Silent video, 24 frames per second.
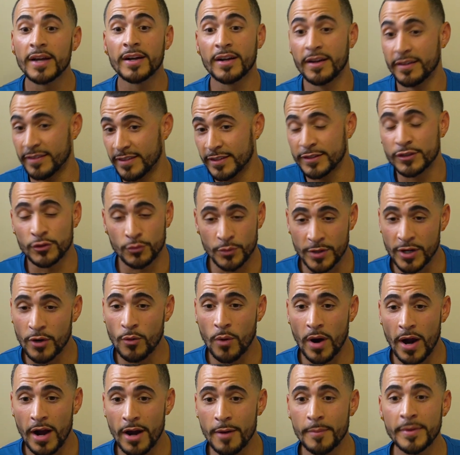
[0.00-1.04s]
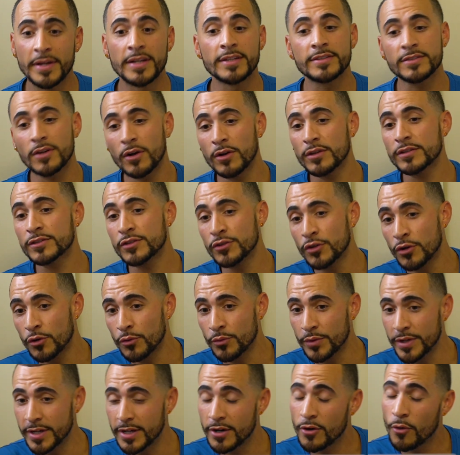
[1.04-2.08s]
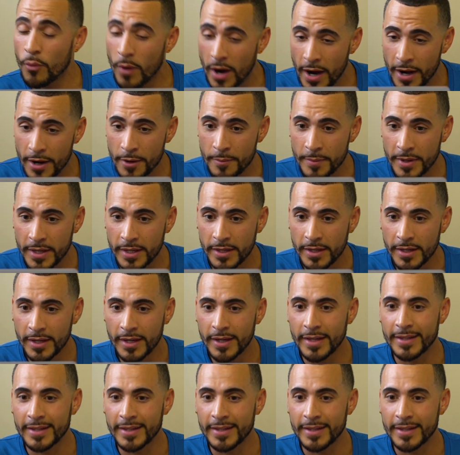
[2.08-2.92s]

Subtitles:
because it's a requirement, it's also a requirement